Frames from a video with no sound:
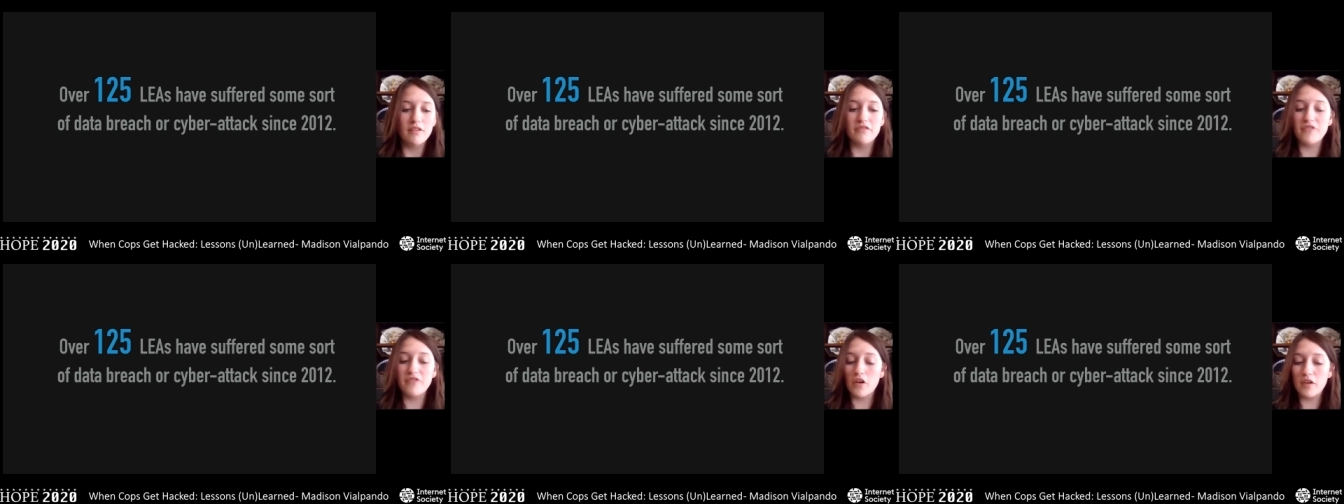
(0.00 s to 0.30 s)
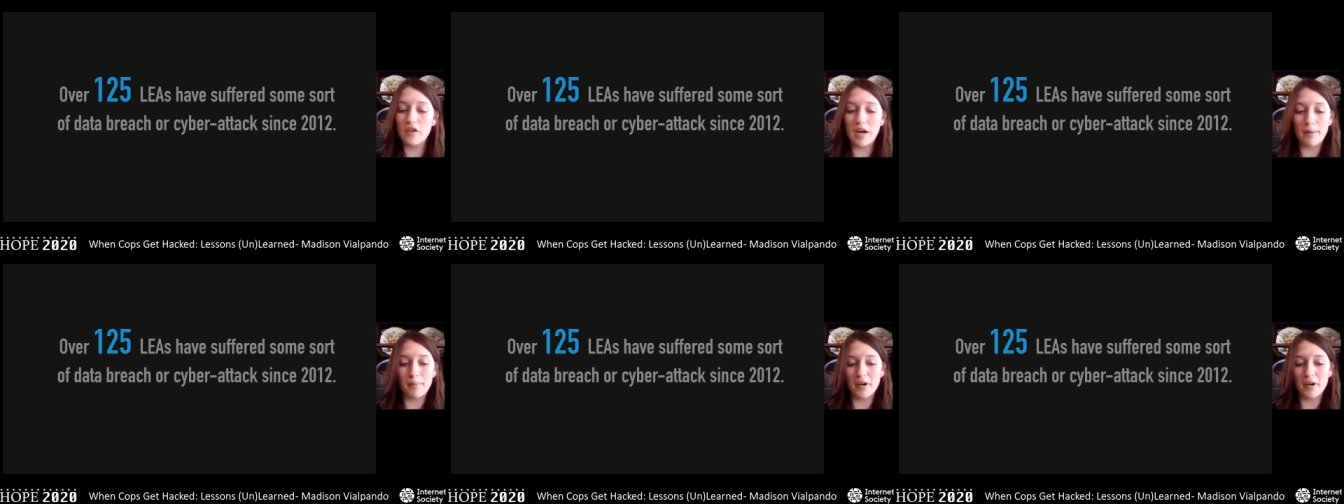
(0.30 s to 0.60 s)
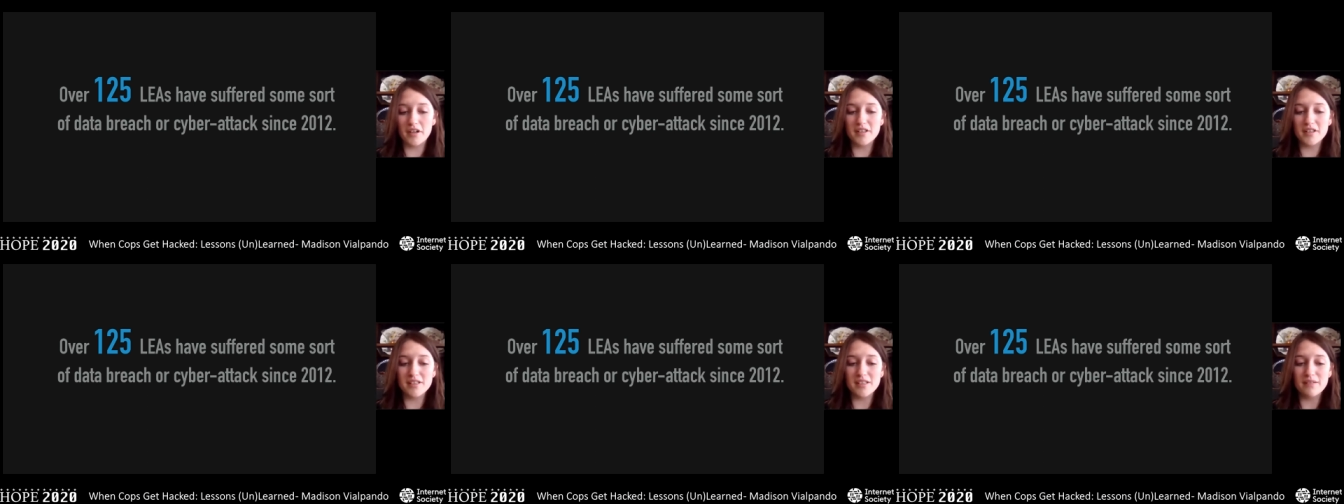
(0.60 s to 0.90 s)
phone
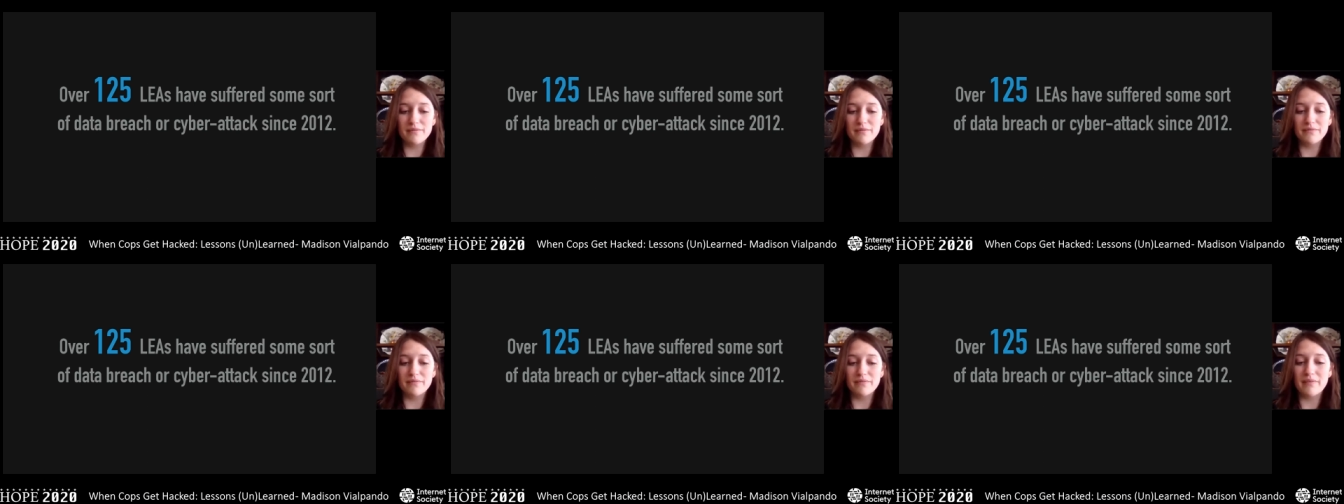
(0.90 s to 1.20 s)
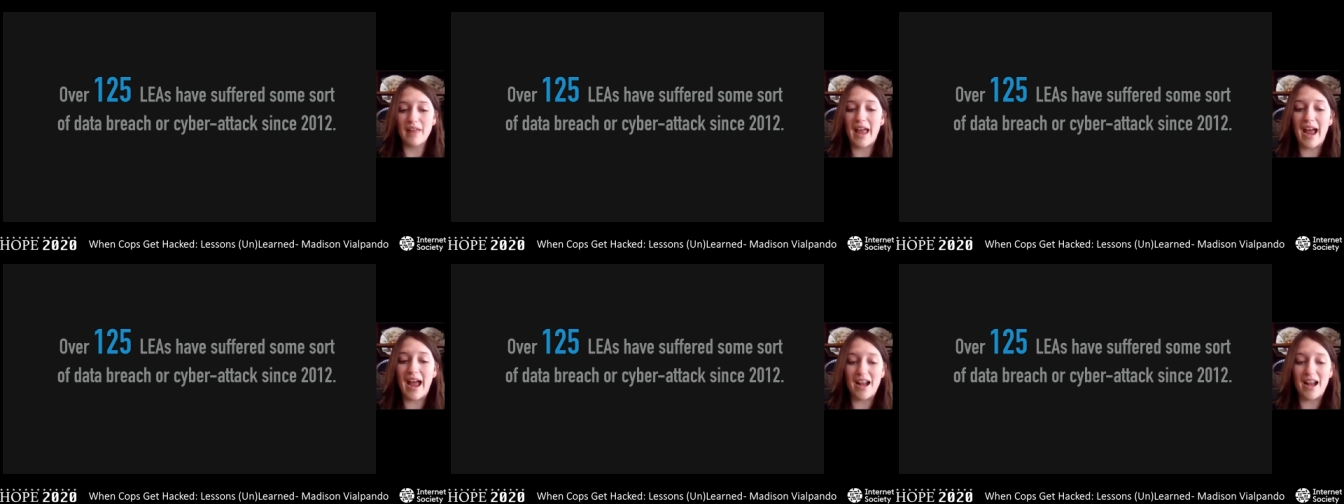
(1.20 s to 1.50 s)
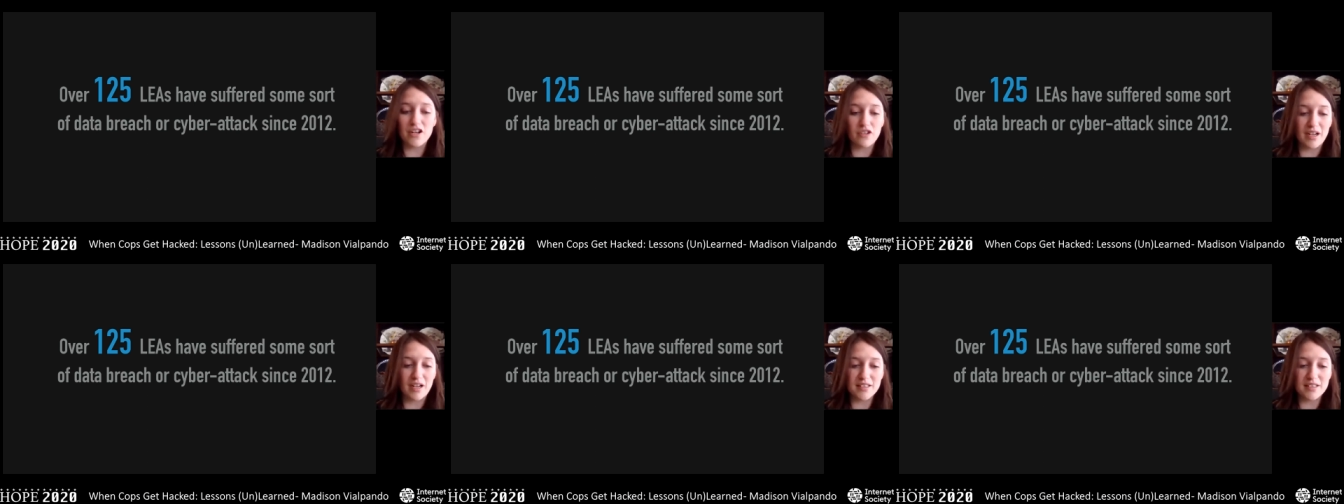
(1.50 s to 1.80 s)
numbers,
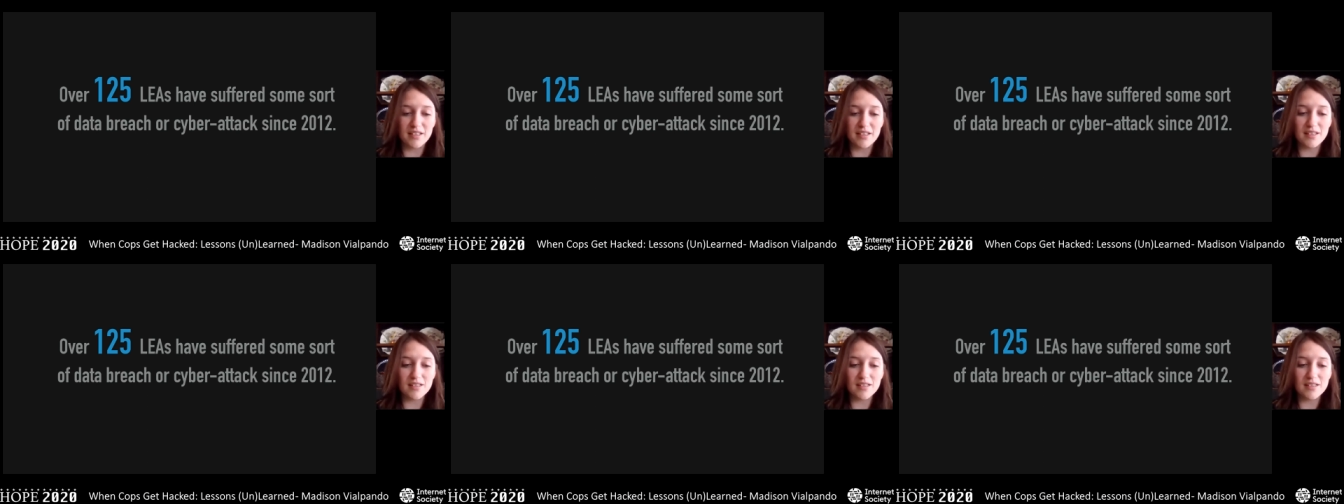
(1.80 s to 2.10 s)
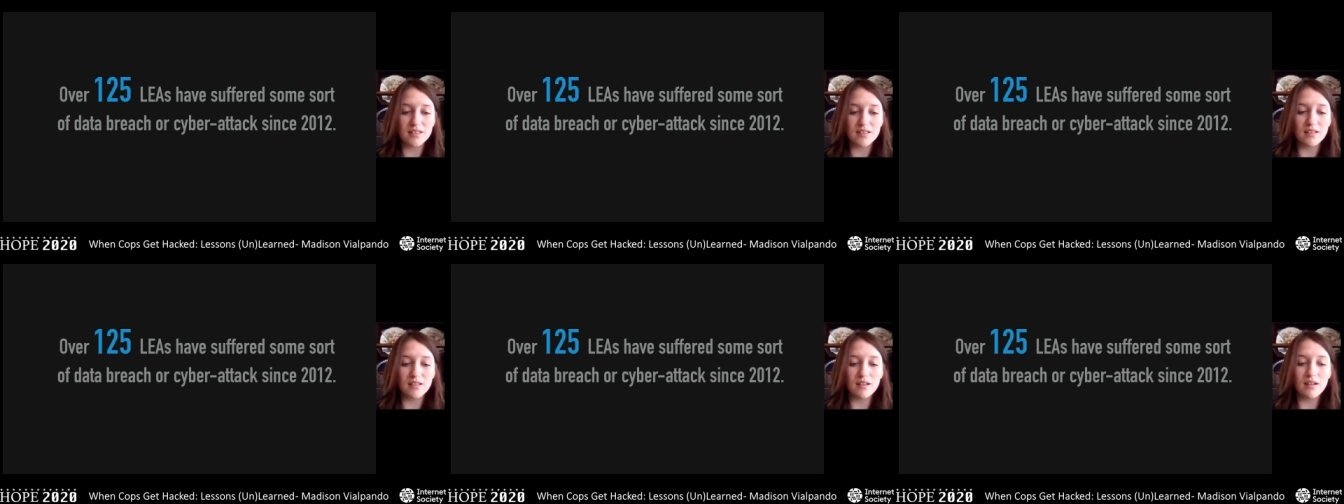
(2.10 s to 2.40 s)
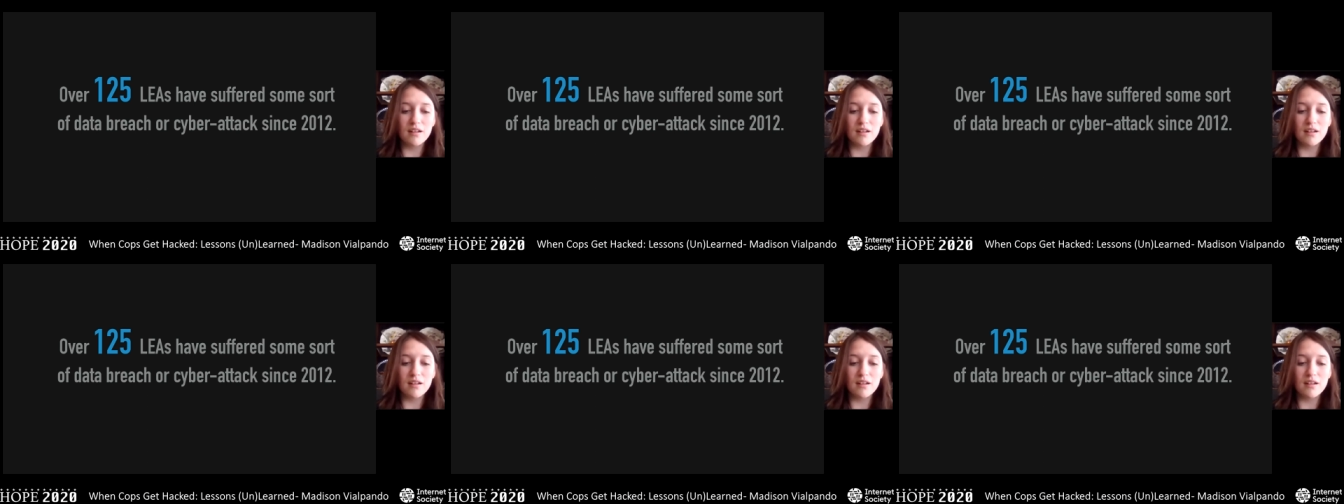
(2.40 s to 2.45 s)
addresses,